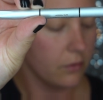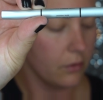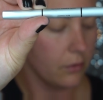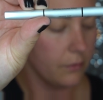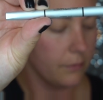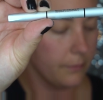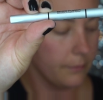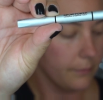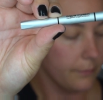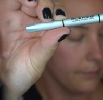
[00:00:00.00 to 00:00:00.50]

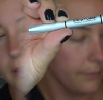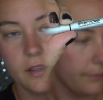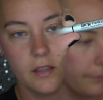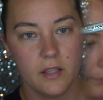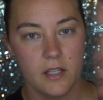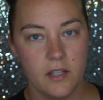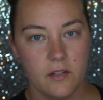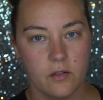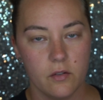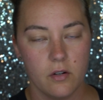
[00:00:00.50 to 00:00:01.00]
taupe.
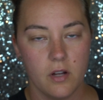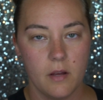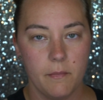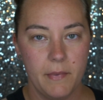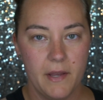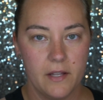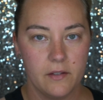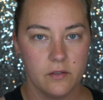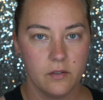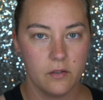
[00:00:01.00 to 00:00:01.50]
These are all
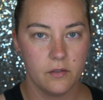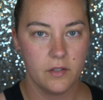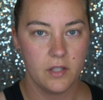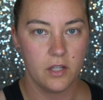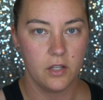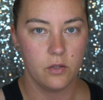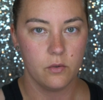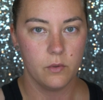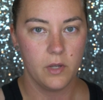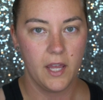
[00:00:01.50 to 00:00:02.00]
pencils
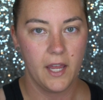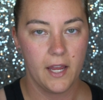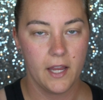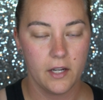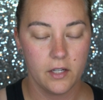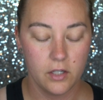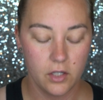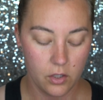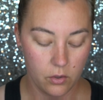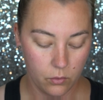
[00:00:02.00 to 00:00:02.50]
that you
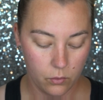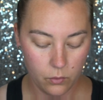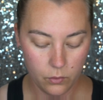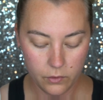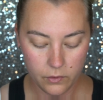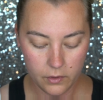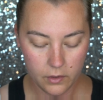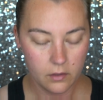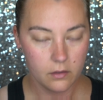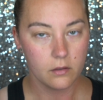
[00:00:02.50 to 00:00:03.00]
can
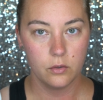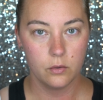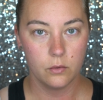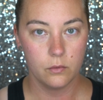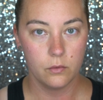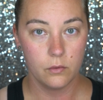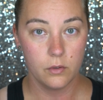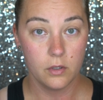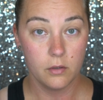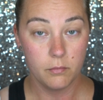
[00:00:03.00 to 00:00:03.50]
use
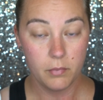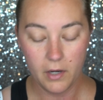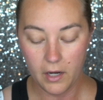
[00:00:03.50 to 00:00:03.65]
to do your